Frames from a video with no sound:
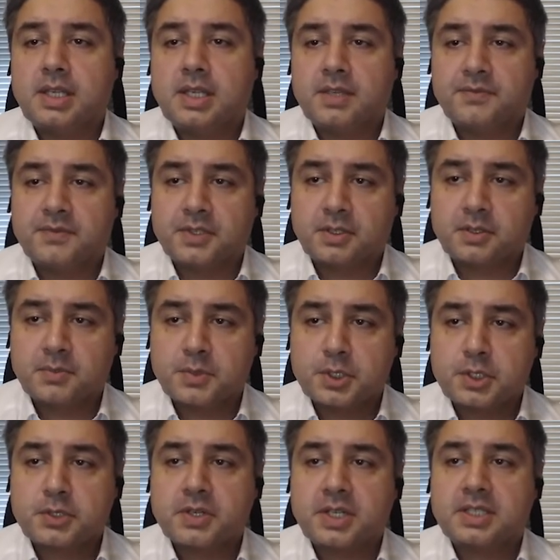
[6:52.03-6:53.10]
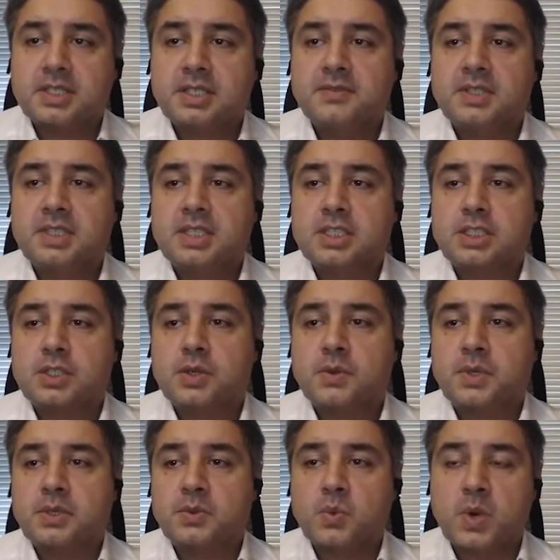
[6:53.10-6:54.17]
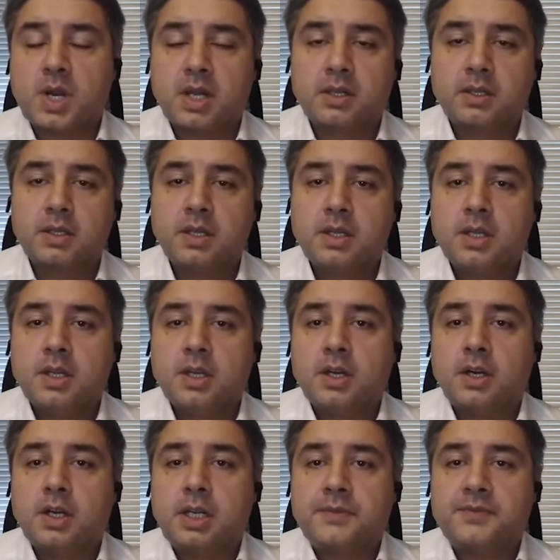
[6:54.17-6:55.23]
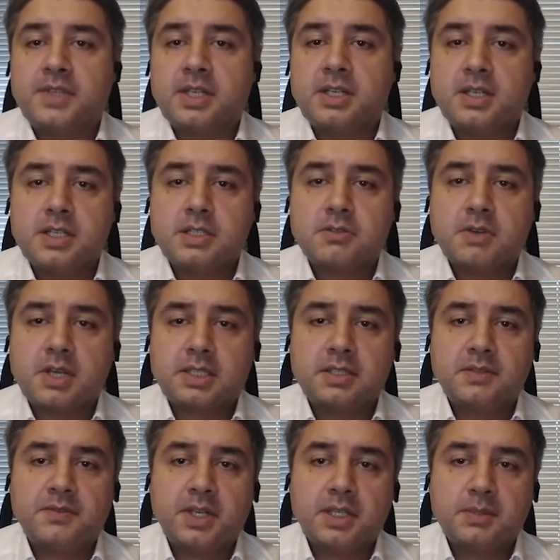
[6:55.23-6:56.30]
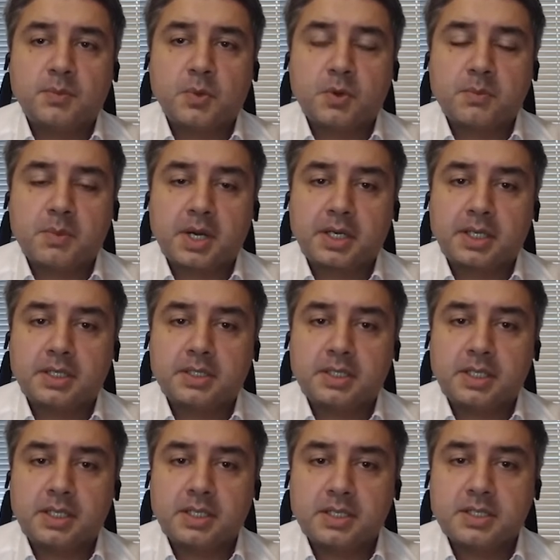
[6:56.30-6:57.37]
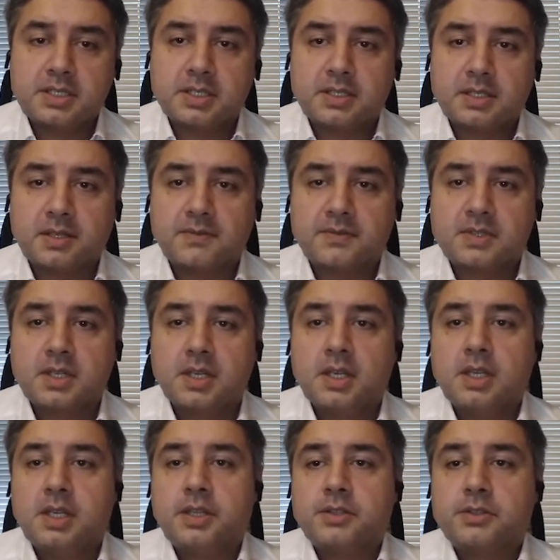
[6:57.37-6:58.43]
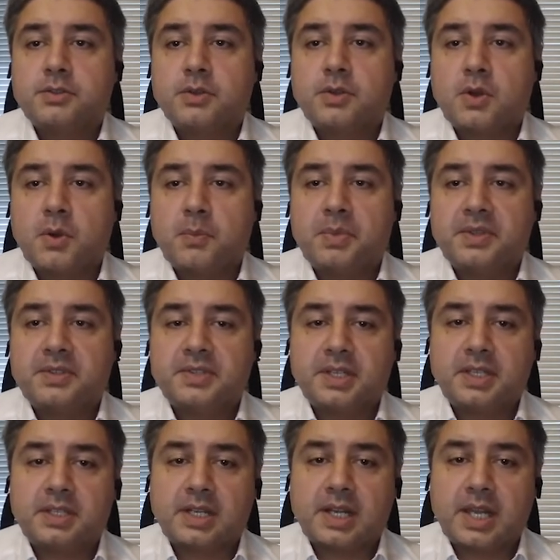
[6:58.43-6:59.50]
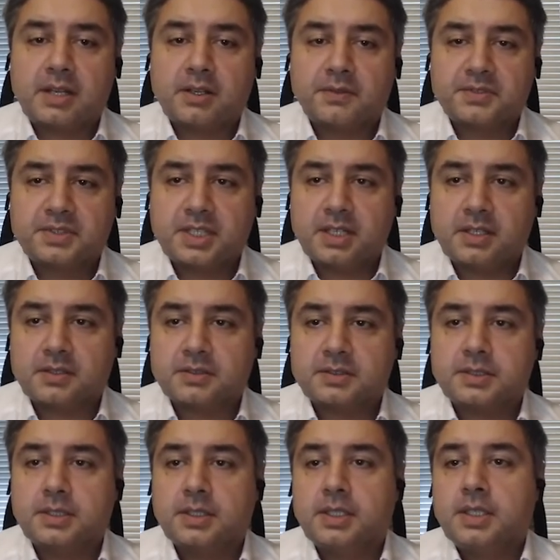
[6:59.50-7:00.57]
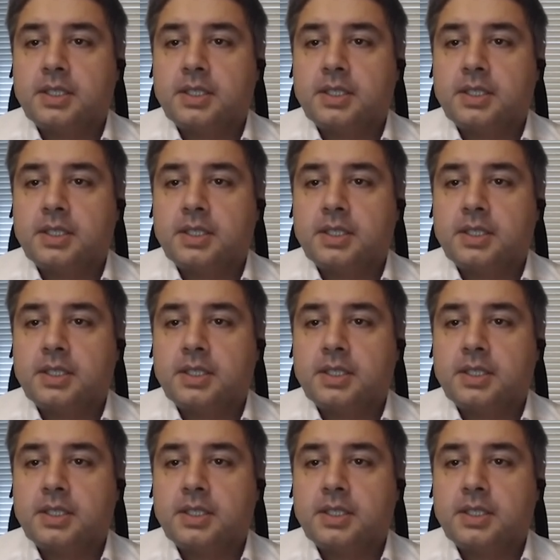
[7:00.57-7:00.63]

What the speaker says: if the commercial activity is going well or if they need to activate more marketing initiatives to compensate lack of sales.